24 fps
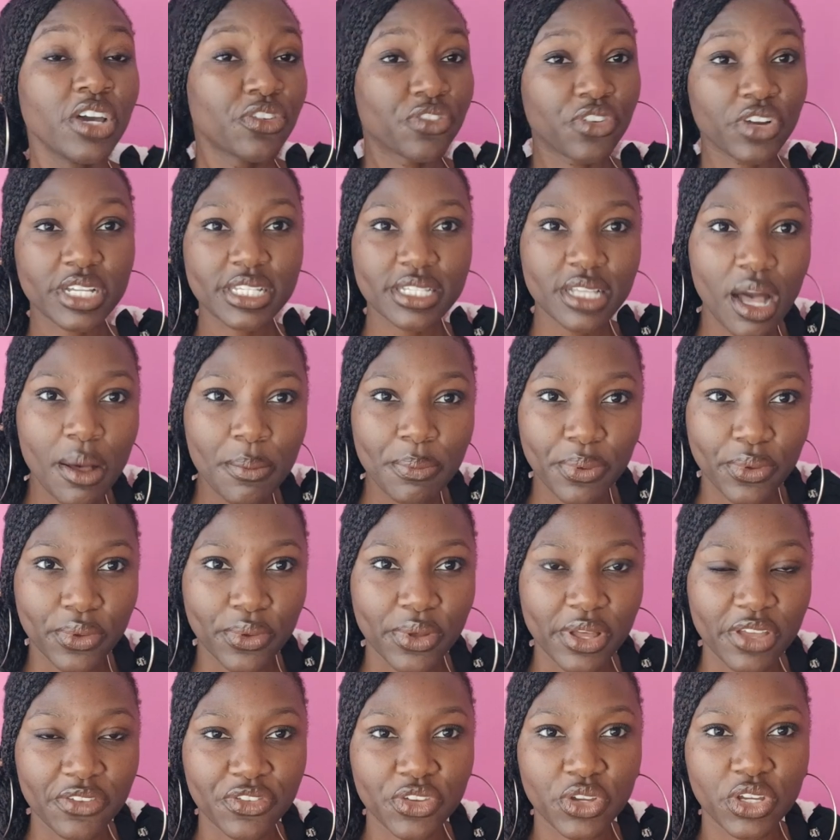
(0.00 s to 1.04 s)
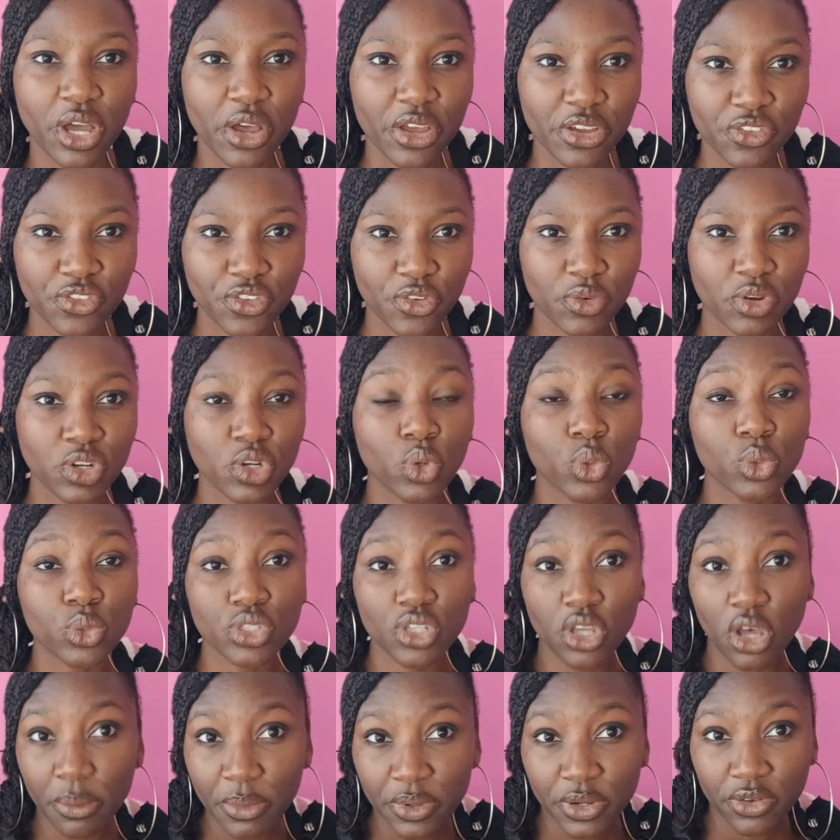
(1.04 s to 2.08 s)
For example, if you're going for an
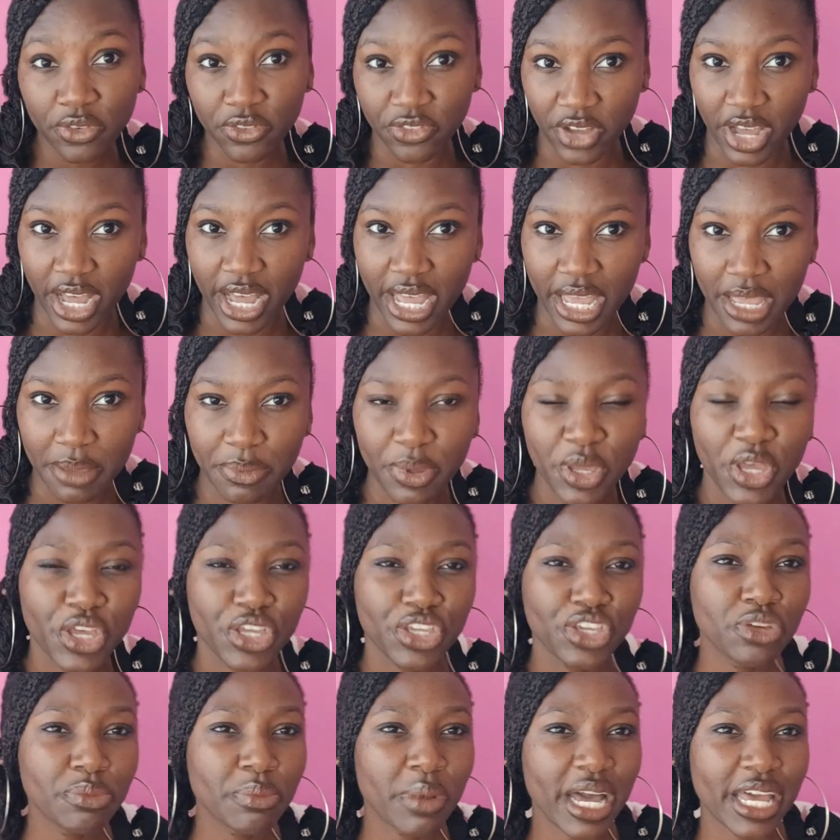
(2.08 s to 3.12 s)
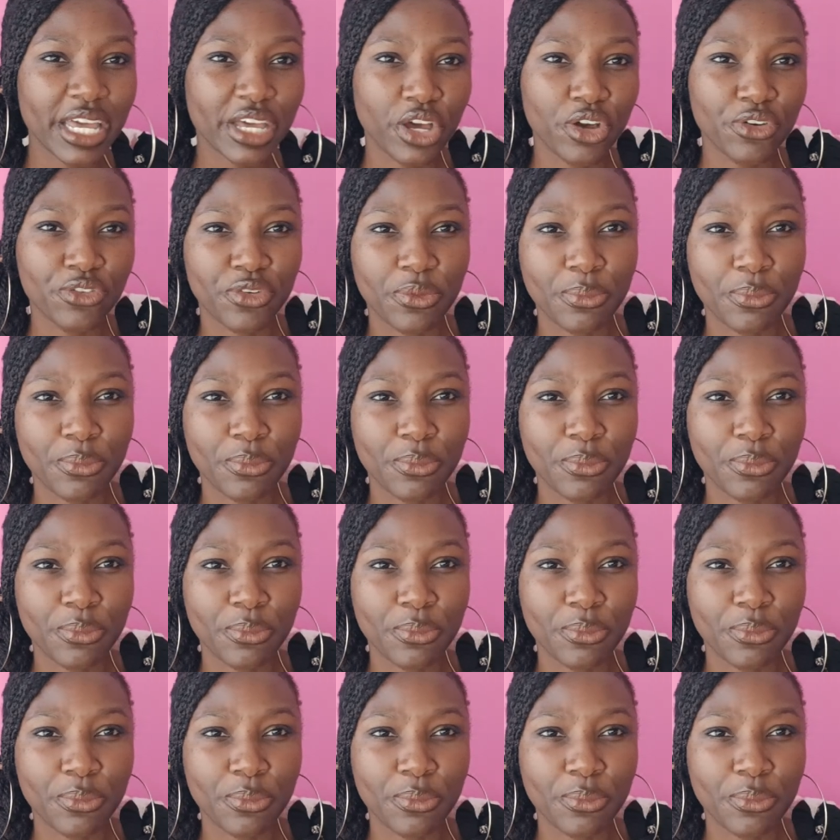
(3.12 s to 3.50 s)
autumnal vibe, you might go for